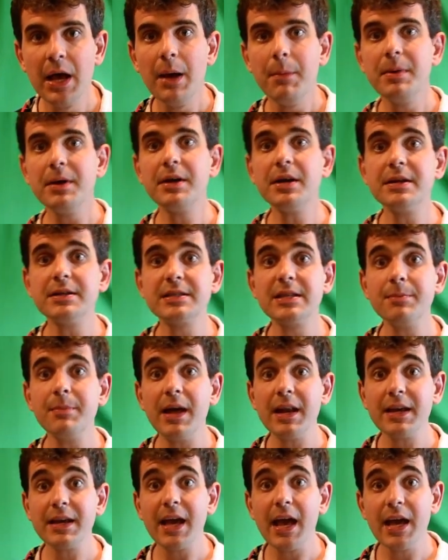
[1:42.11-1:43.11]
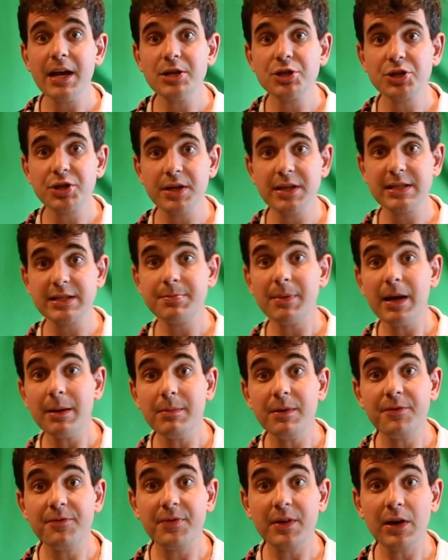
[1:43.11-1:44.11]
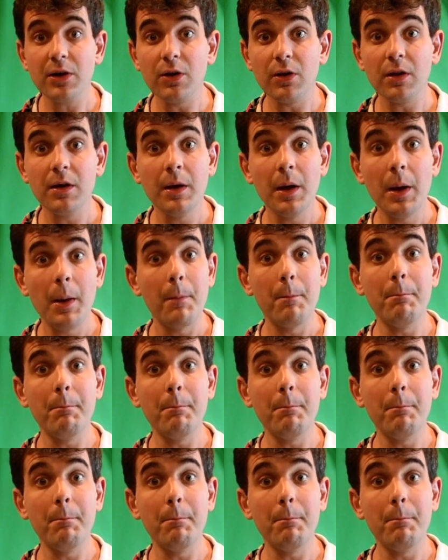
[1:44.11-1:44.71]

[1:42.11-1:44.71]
because the medications made me feel